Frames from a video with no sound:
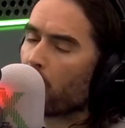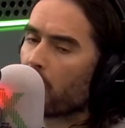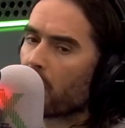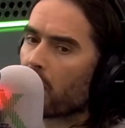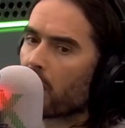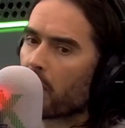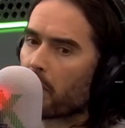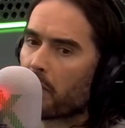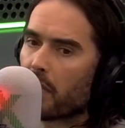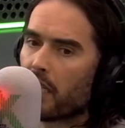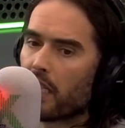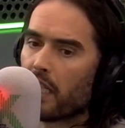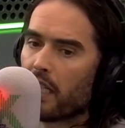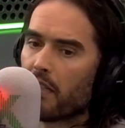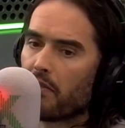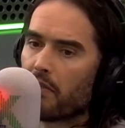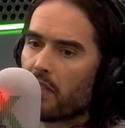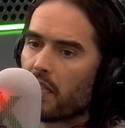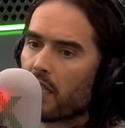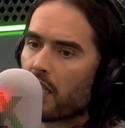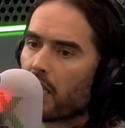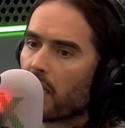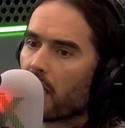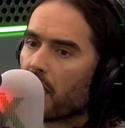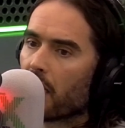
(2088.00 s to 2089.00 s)
talking to someone in here
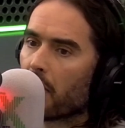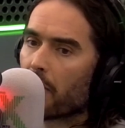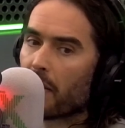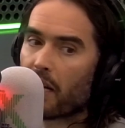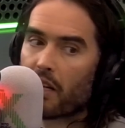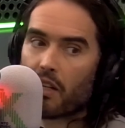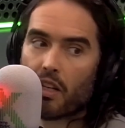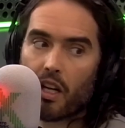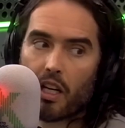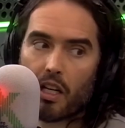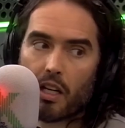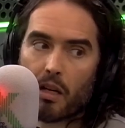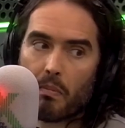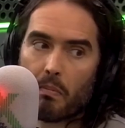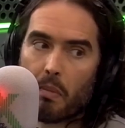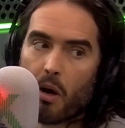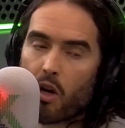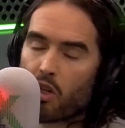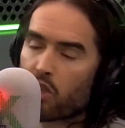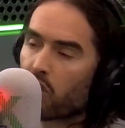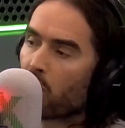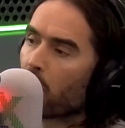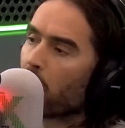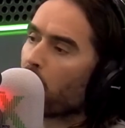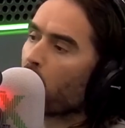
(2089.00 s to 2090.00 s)
recently about like a
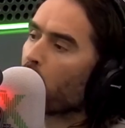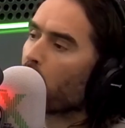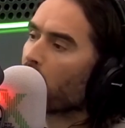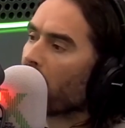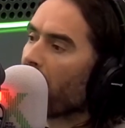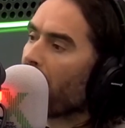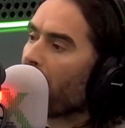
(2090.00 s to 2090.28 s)
possible